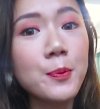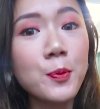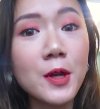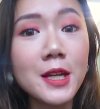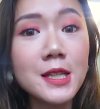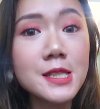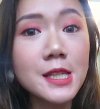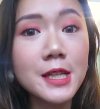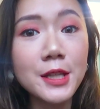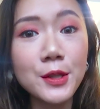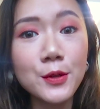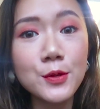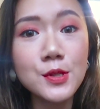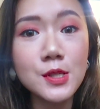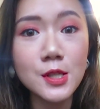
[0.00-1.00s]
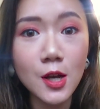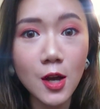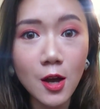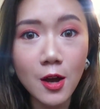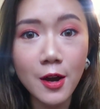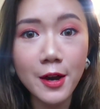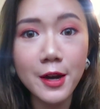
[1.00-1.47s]
the products that I used
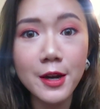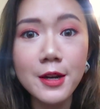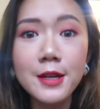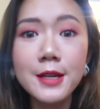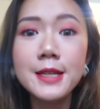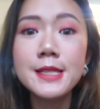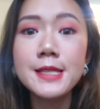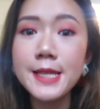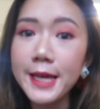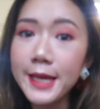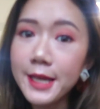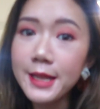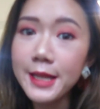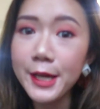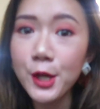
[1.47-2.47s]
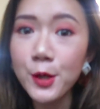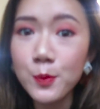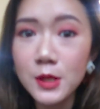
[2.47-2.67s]
are Take a Layer